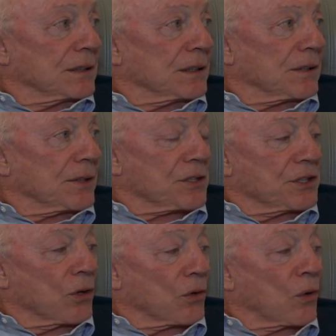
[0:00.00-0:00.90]
uh, there's
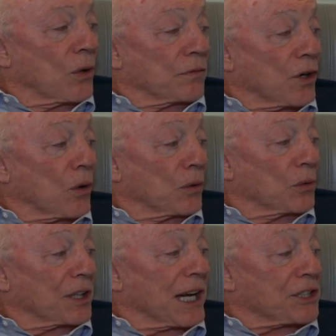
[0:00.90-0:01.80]
no going forward
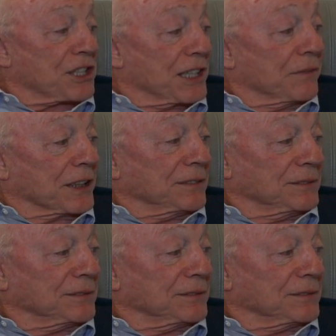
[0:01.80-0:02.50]
without Stephen